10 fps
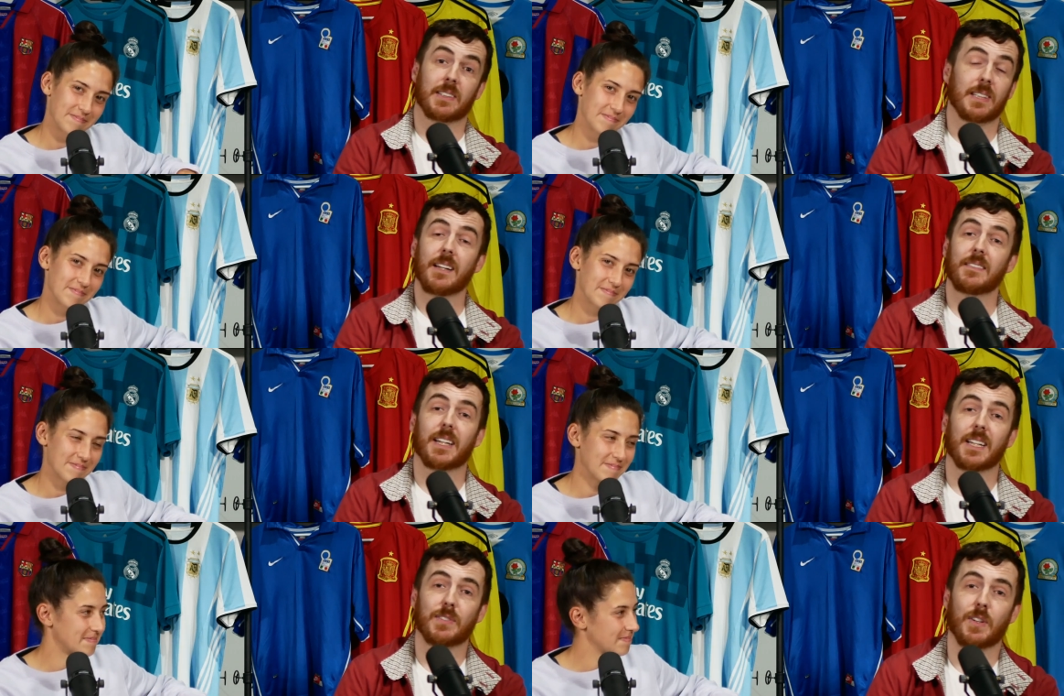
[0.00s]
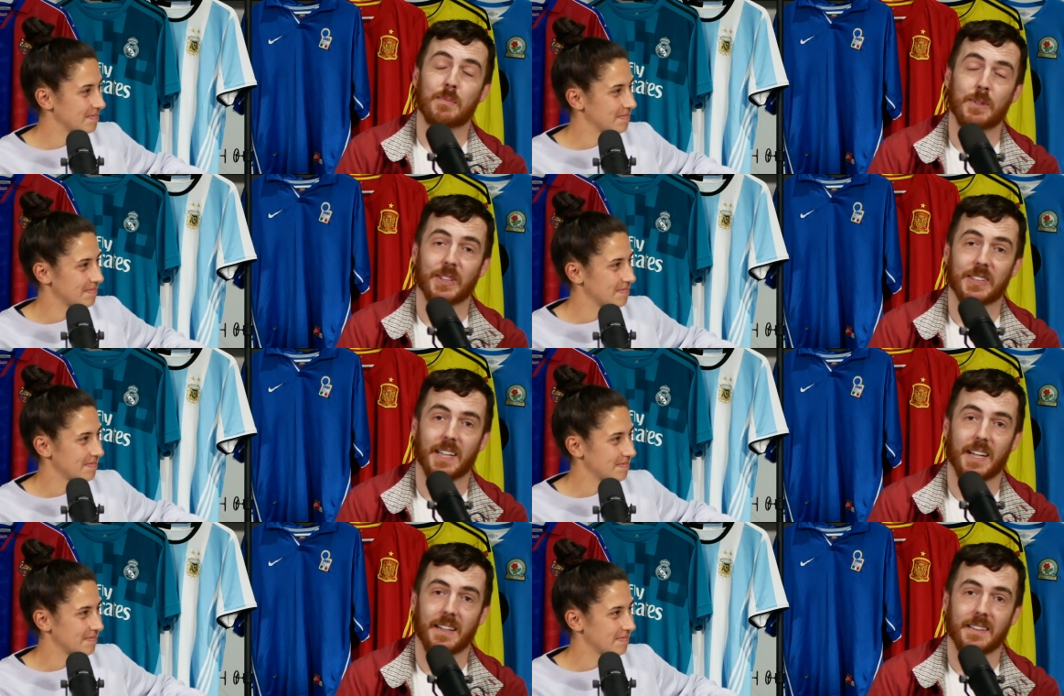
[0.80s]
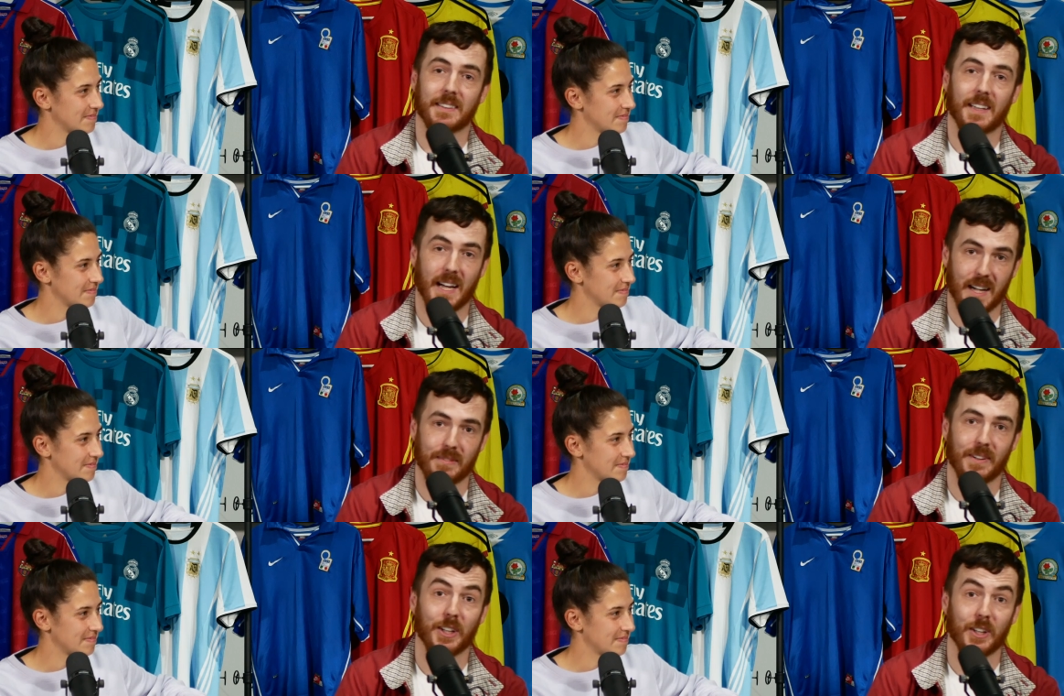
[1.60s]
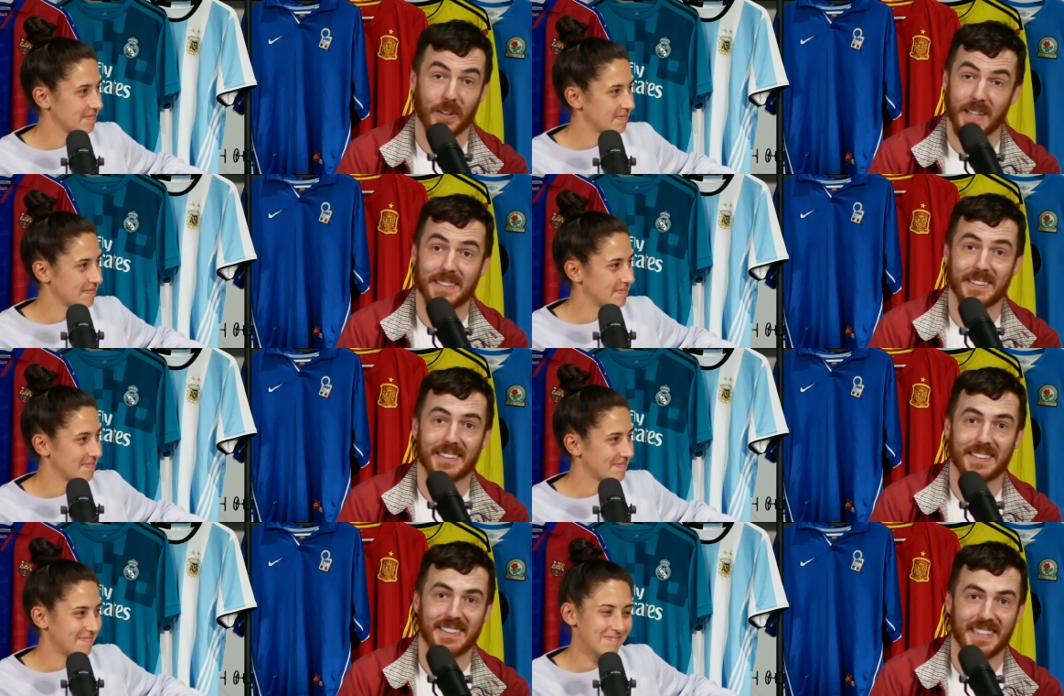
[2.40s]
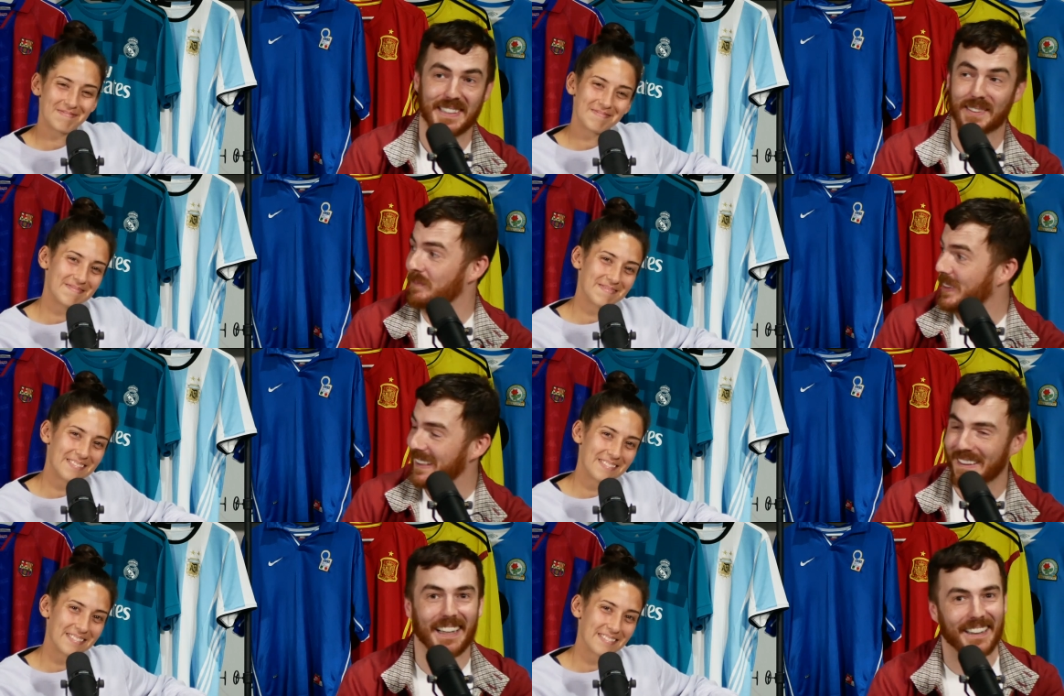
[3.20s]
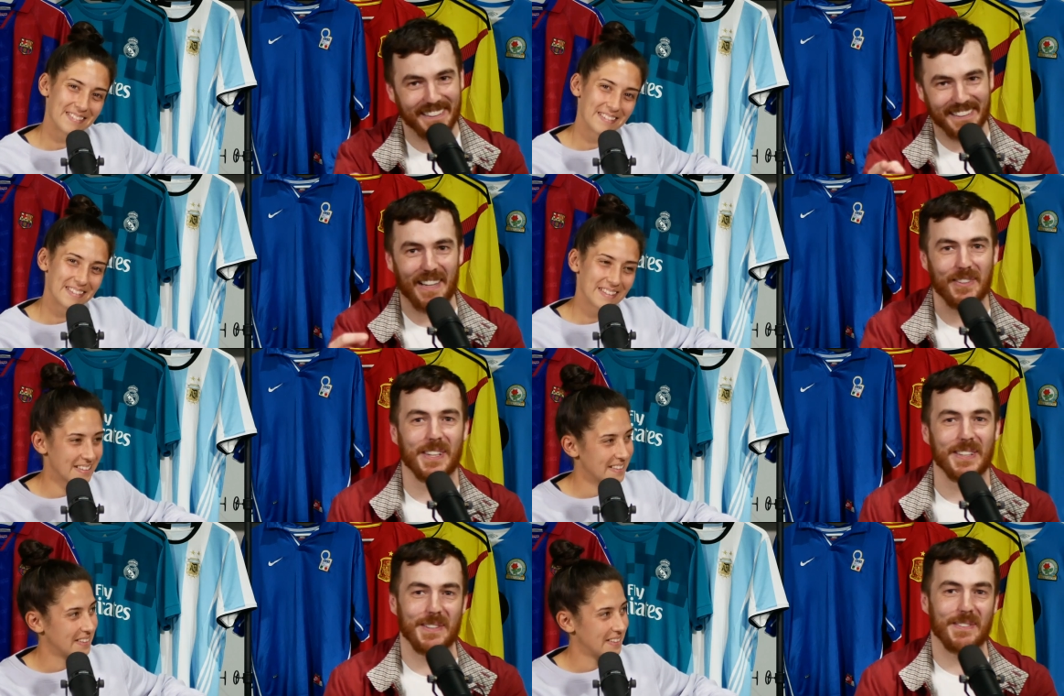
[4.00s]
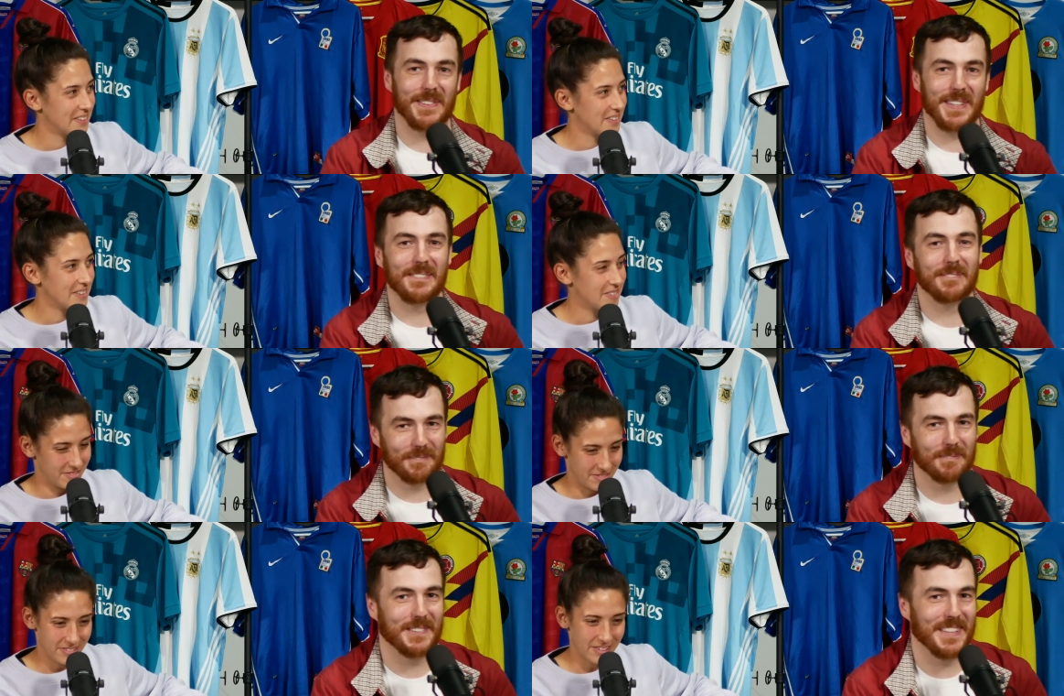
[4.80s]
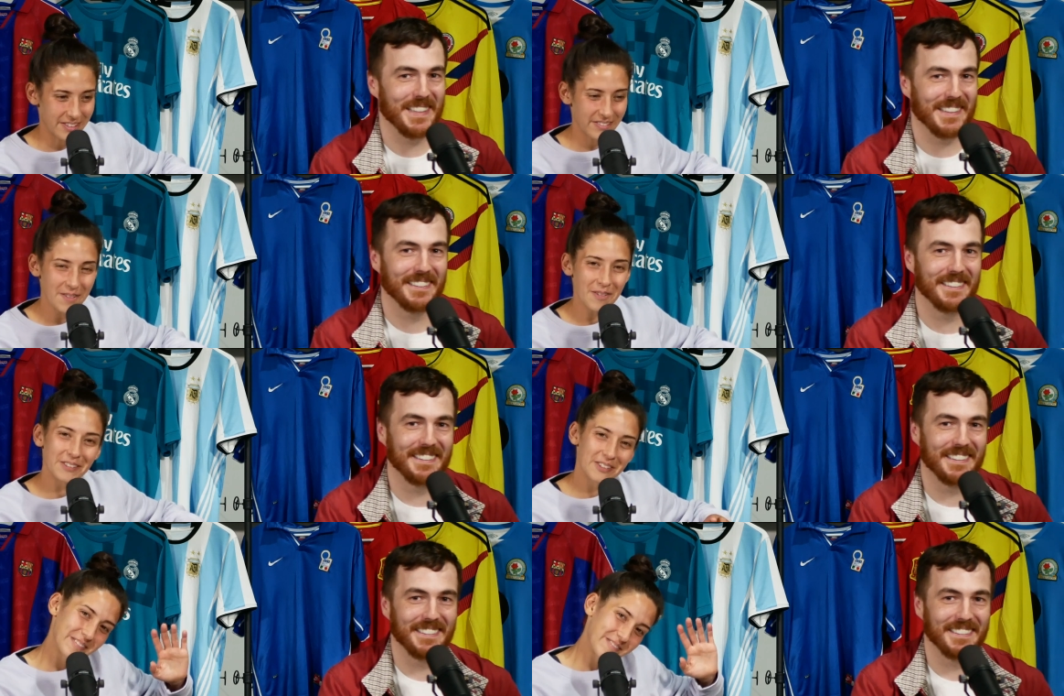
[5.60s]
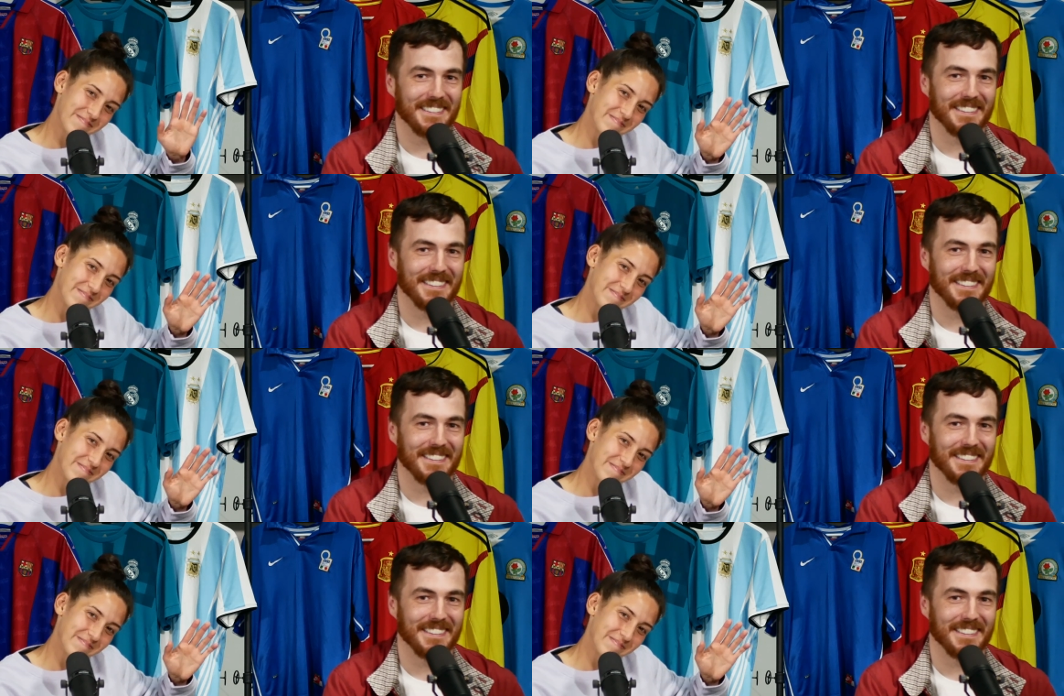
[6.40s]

Speaker 1: So yeah, thanks very much, and have a great season, Millie, and everyone at home as well.
Speaker 2: Cheers. Thank you very much.